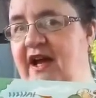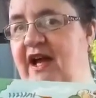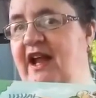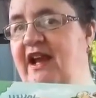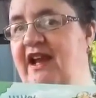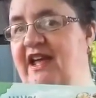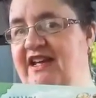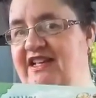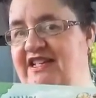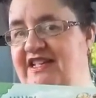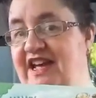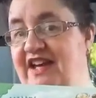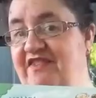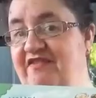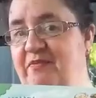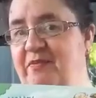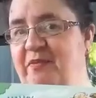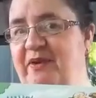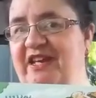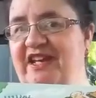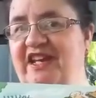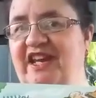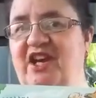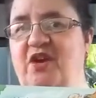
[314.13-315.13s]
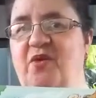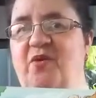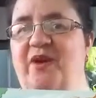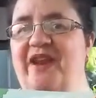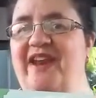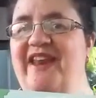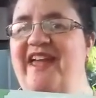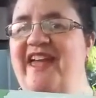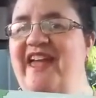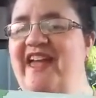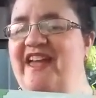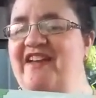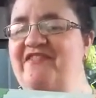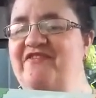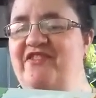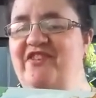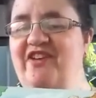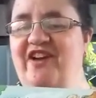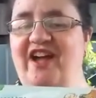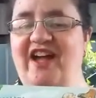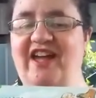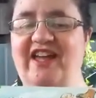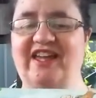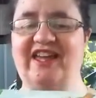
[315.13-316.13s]
I like to have a picnic
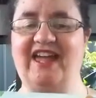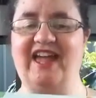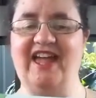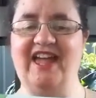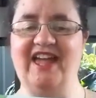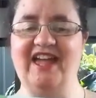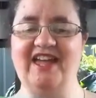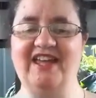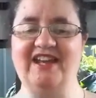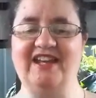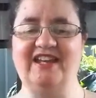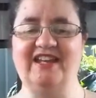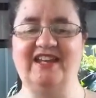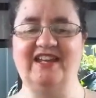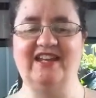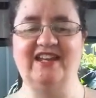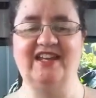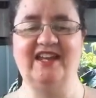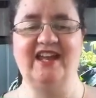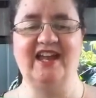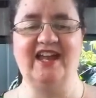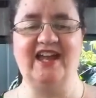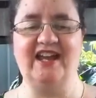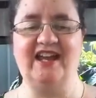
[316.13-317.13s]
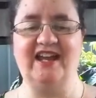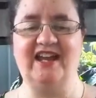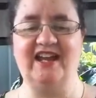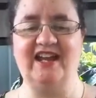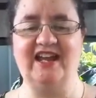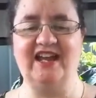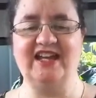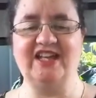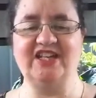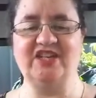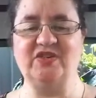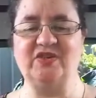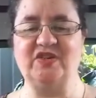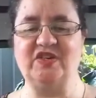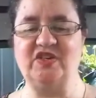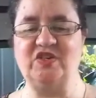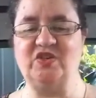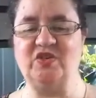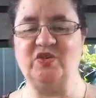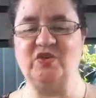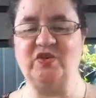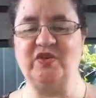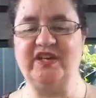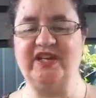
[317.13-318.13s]
whenever I can. And I like to
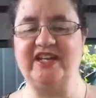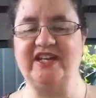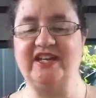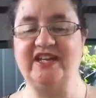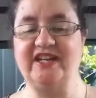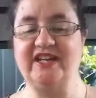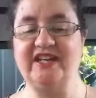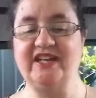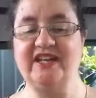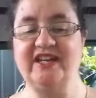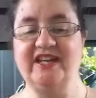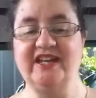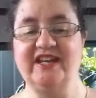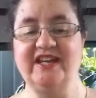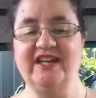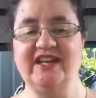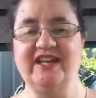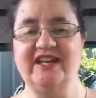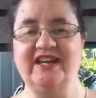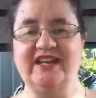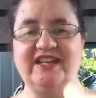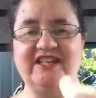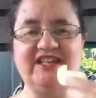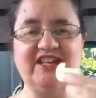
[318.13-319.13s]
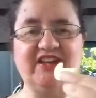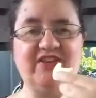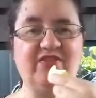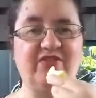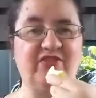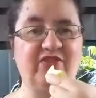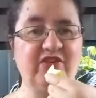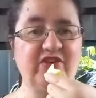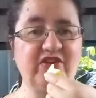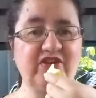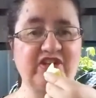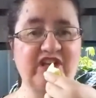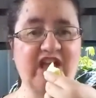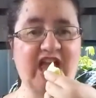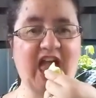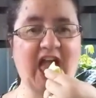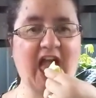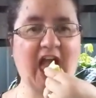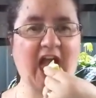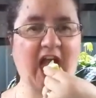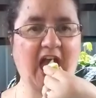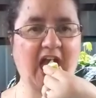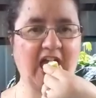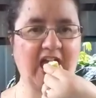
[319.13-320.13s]
enjoy eating fruit.
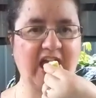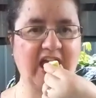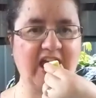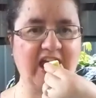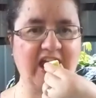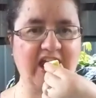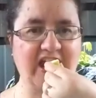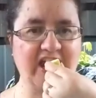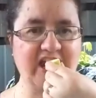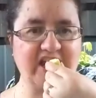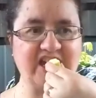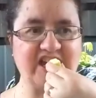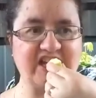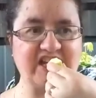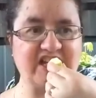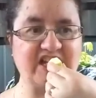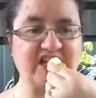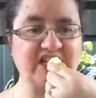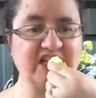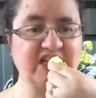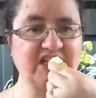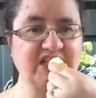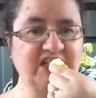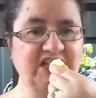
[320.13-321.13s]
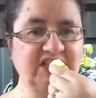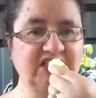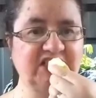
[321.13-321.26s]
Mm.